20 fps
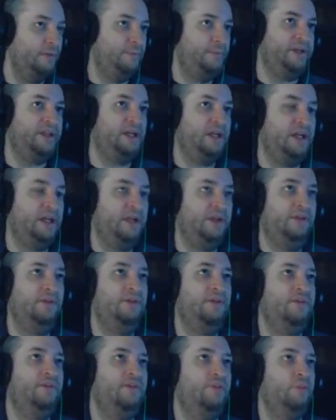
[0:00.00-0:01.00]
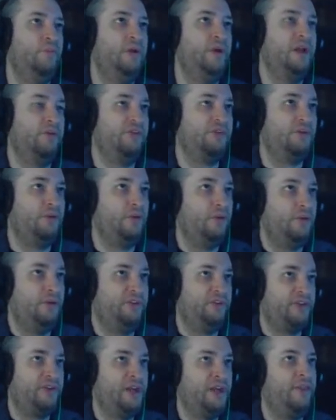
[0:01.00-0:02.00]
Because what I was told
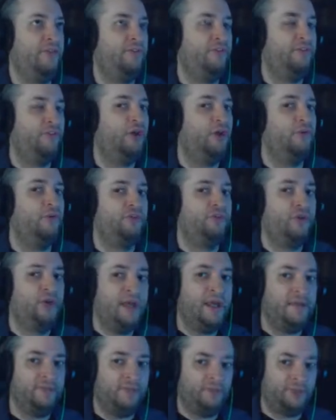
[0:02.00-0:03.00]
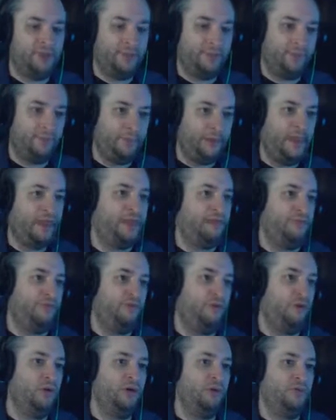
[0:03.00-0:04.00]
is kind of the flow is going to have us jumping back and
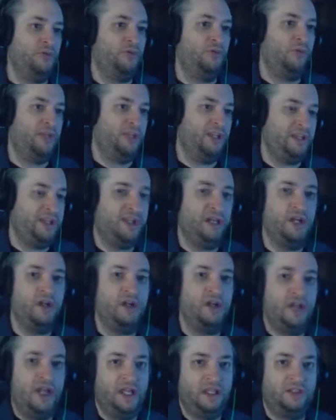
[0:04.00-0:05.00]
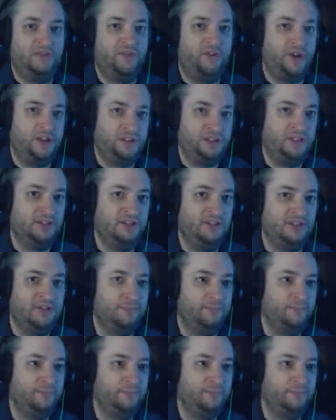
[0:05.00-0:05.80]
forth between here and the Far East.